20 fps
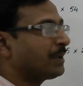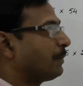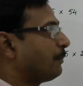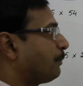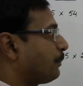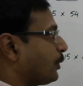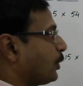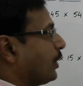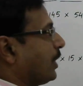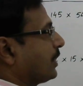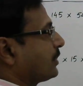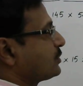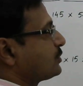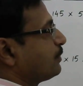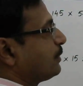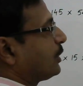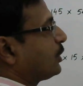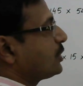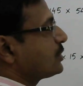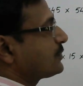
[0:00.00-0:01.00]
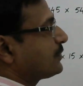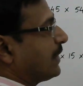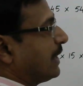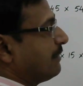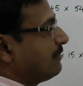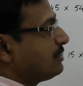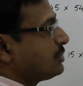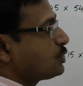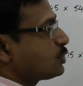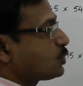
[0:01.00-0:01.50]
product, because 5
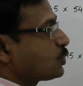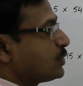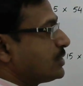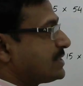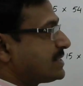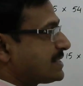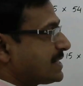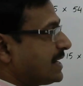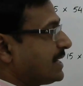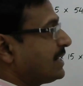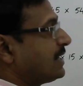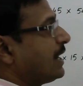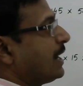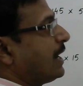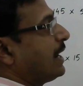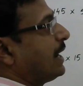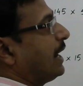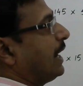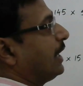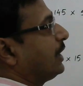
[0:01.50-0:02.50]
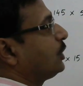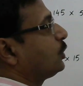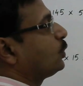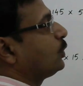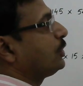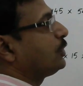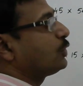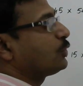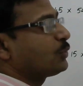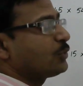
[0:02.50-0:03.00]
into 2 is 10 and 2
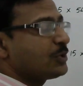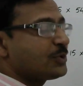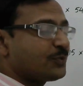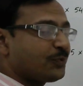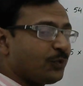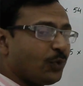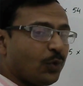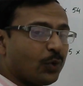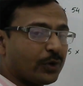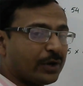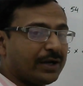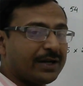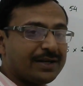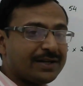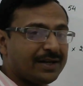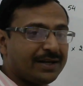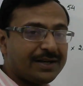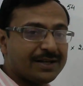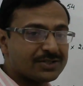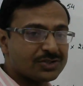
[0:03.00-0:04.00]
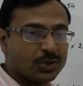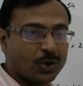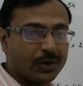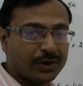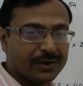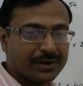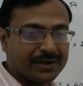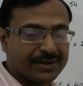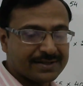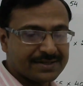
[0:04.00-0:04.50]
into 2 is 4, it does
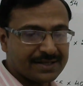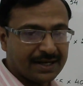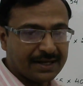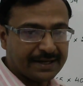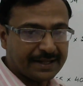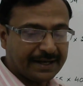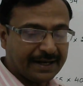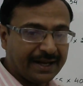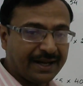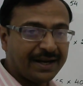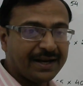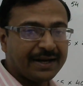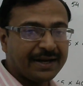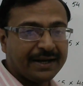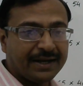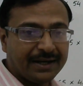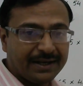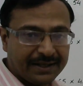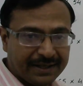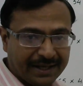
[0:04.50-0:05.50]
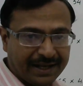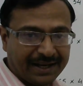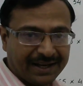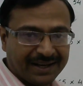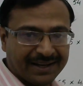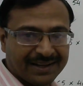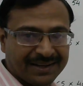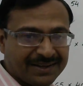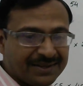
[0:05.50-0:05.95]
not result in a 10.